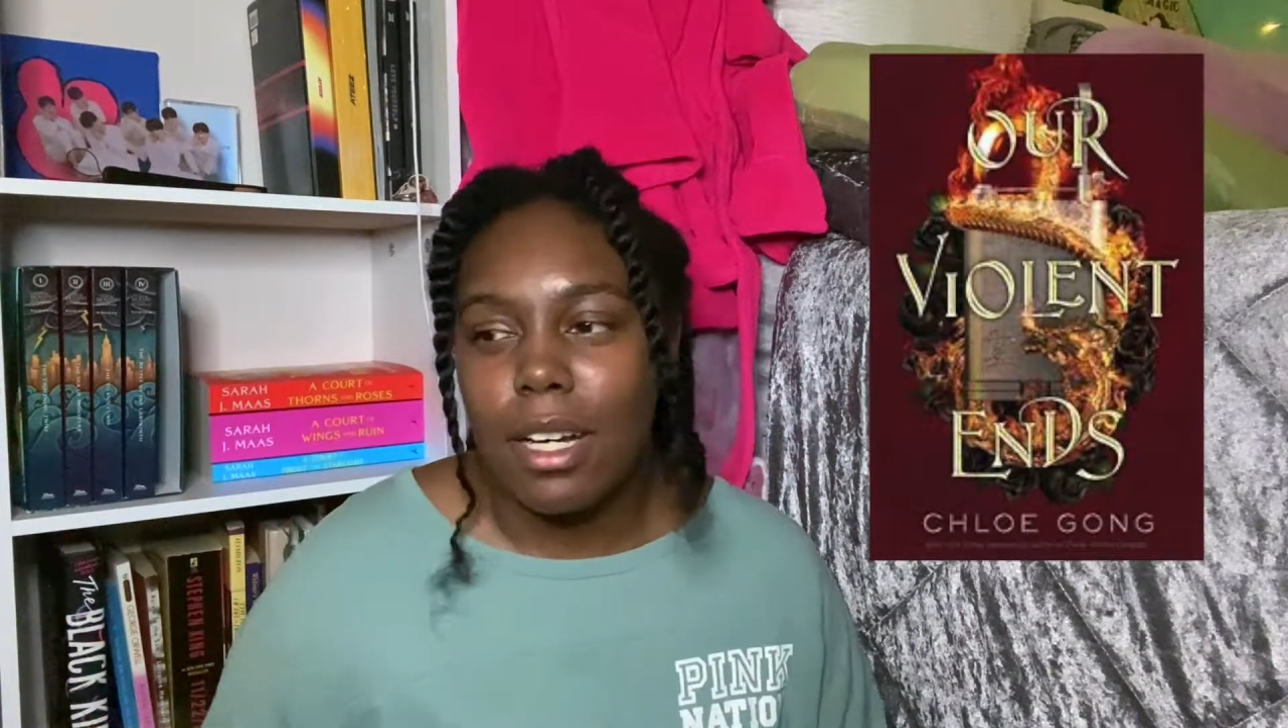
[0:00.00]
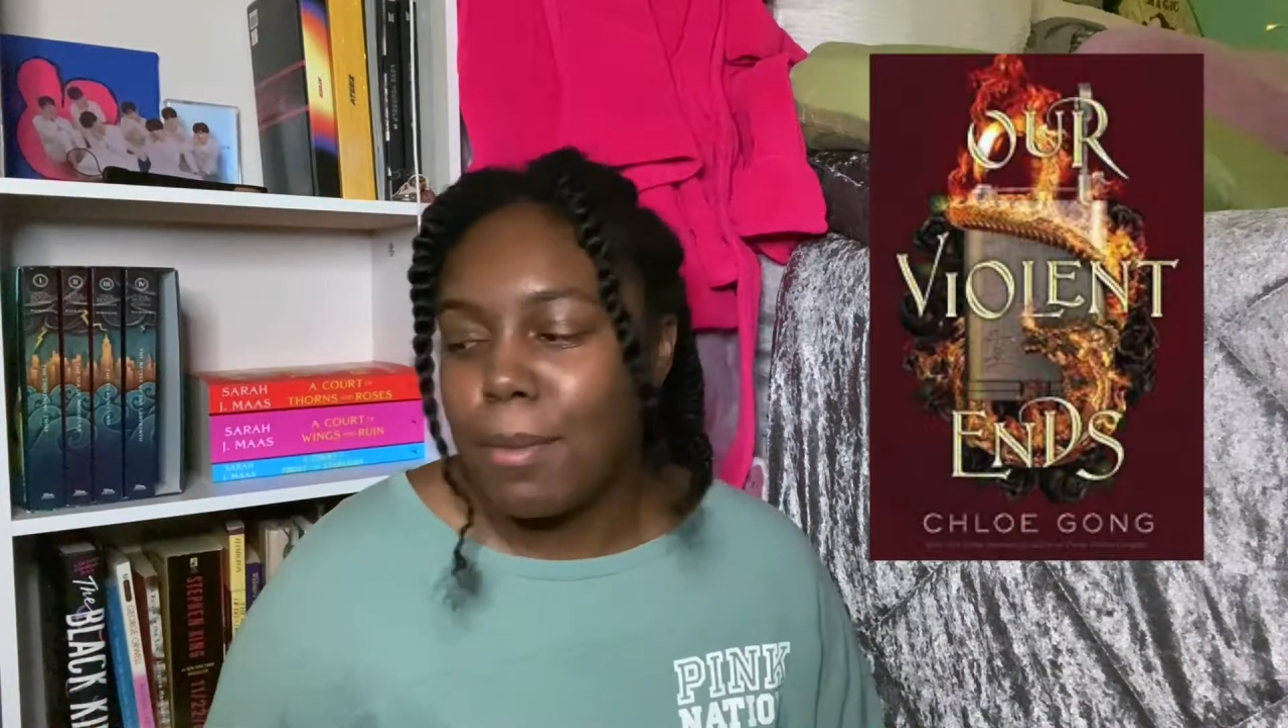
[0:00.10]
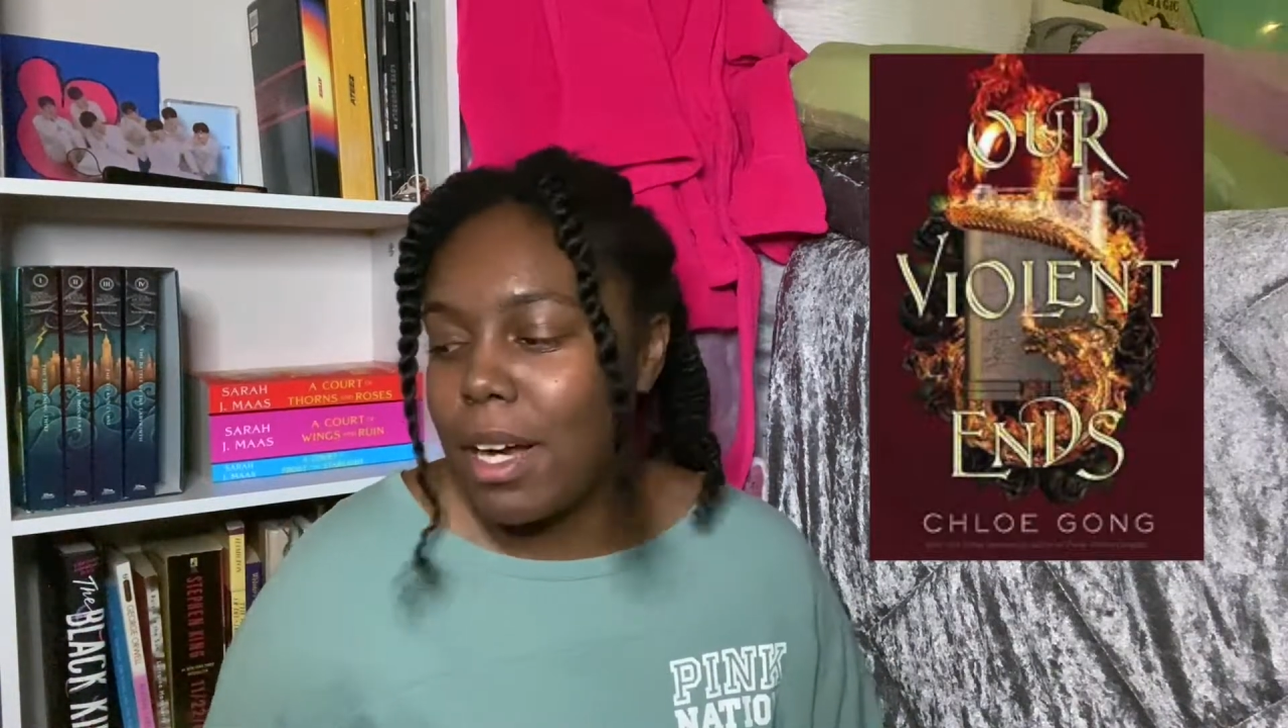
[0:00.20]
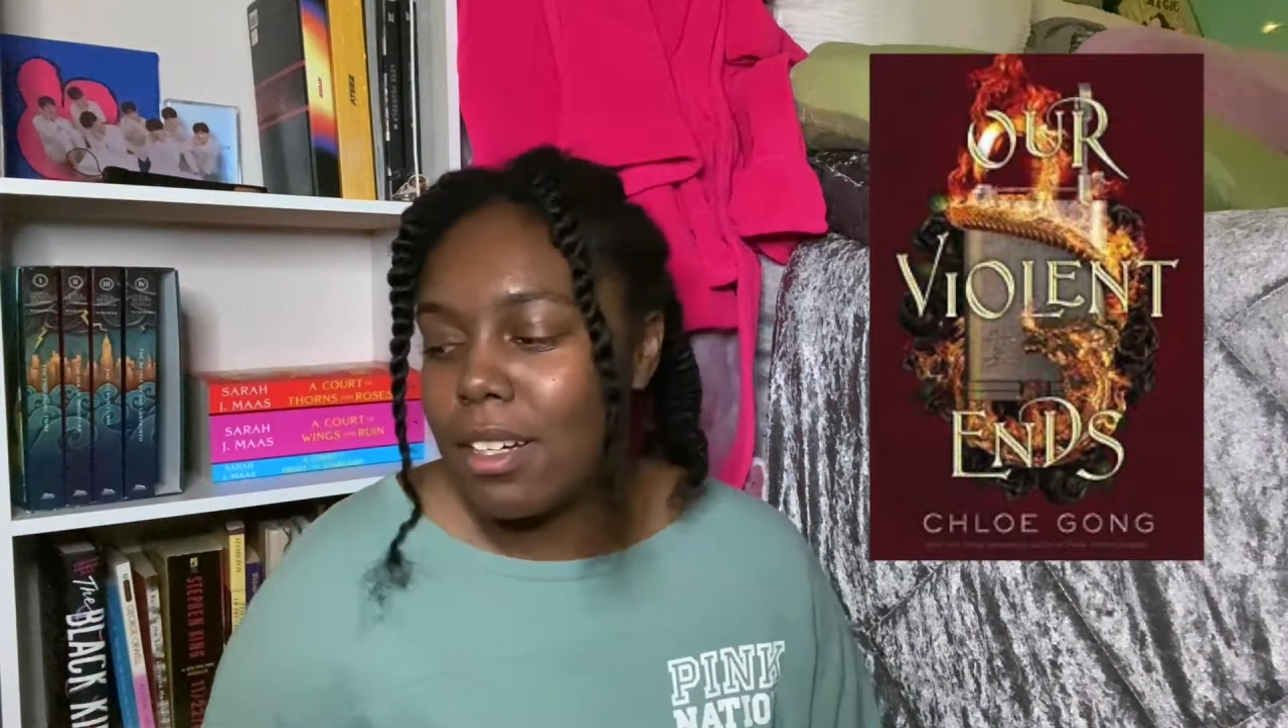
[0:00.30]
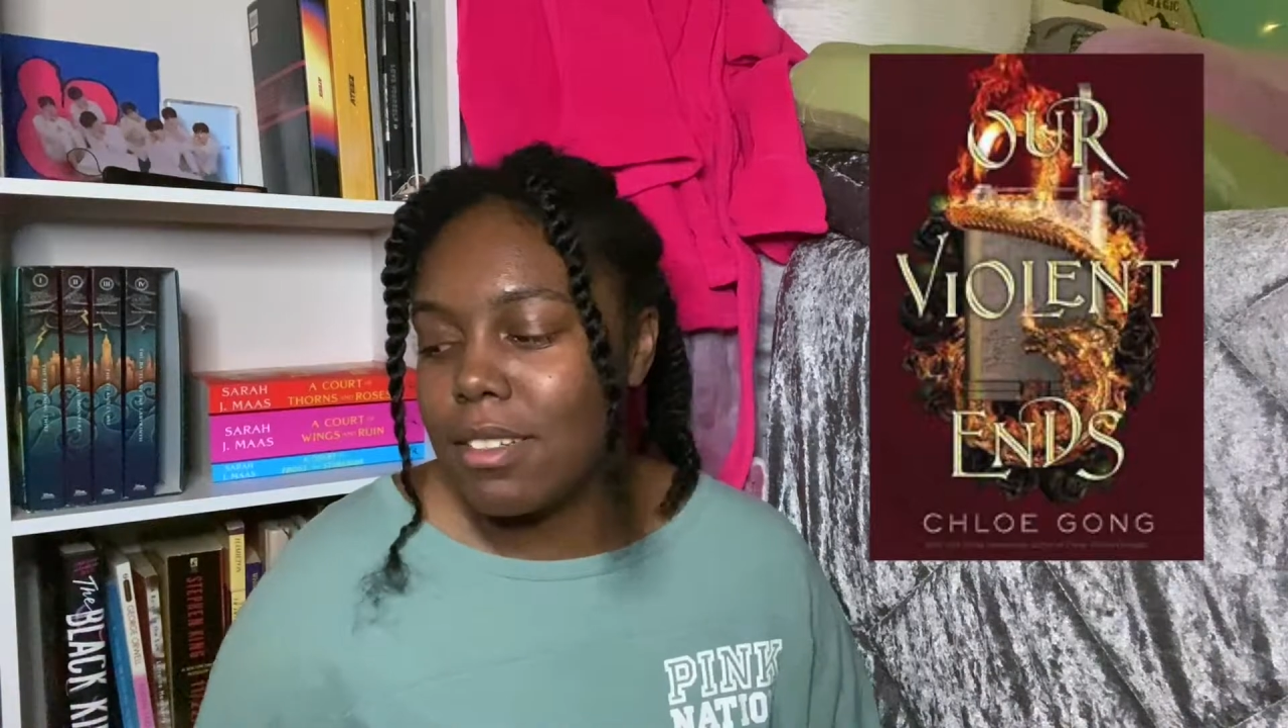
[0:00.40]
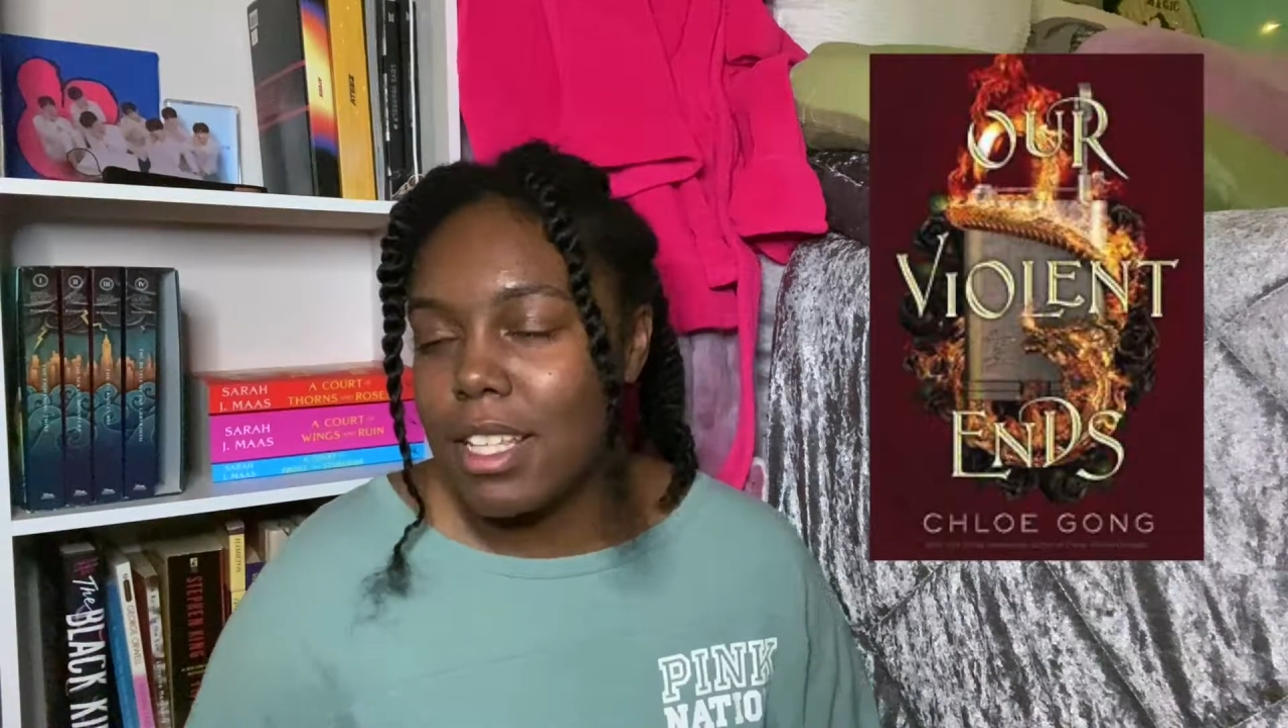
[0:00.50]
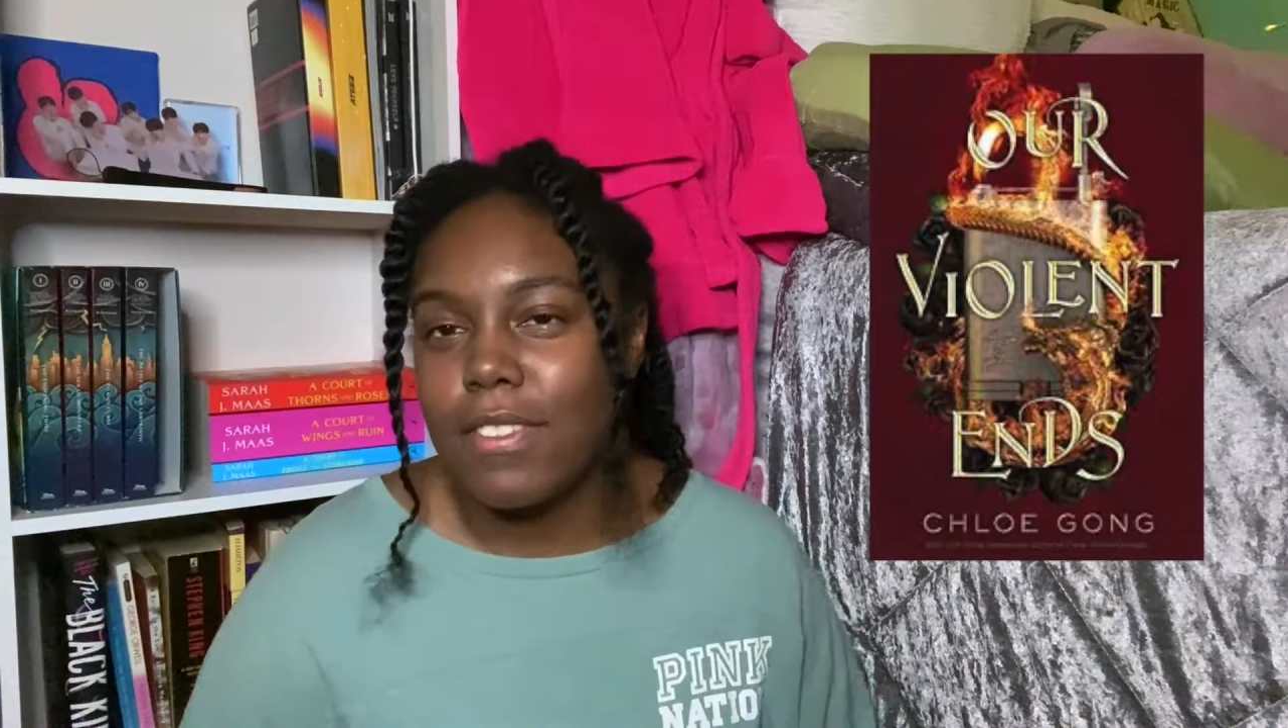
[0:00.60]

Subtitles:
about These